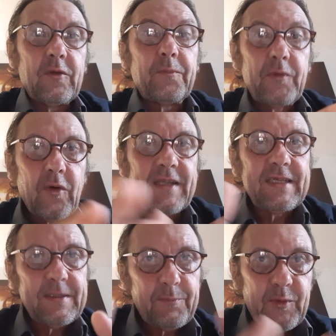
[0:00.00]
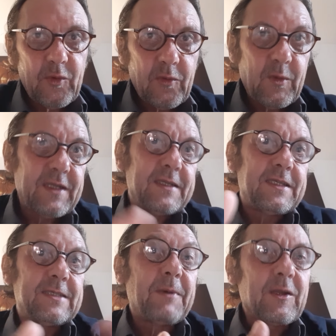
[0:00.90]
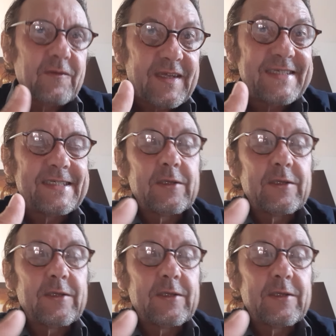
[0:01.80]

pure and the impure, with this part that is